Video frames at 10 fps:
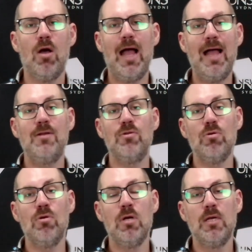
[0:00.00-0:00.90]

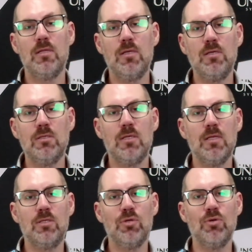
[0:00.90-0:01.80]
and/or the use of the
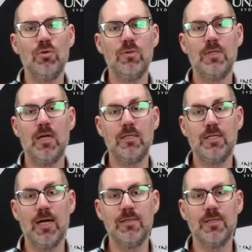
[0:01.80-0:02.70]
tool that I'd
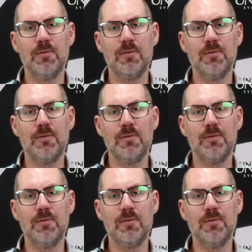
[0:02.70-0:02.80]
chosen.